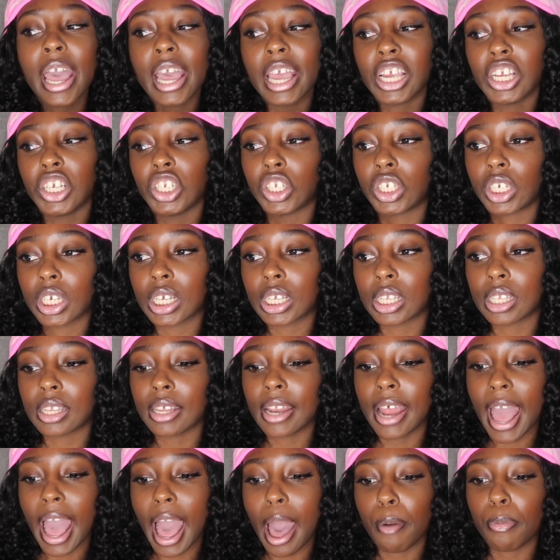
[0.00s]
is just
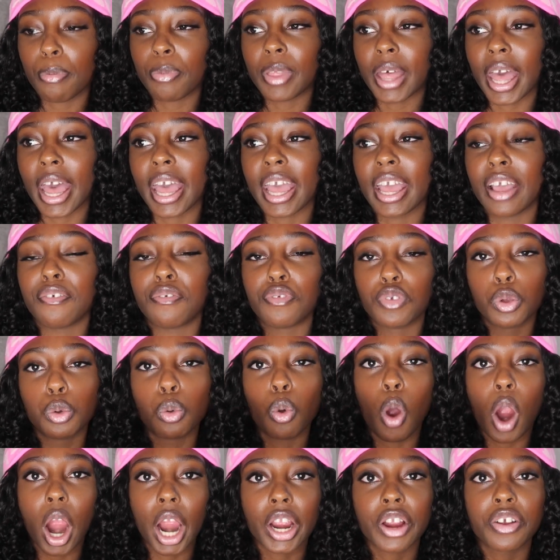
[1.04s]
an app that if
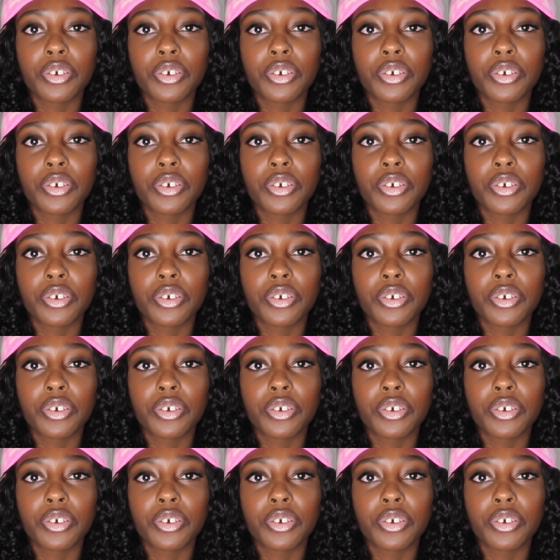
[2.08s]
you are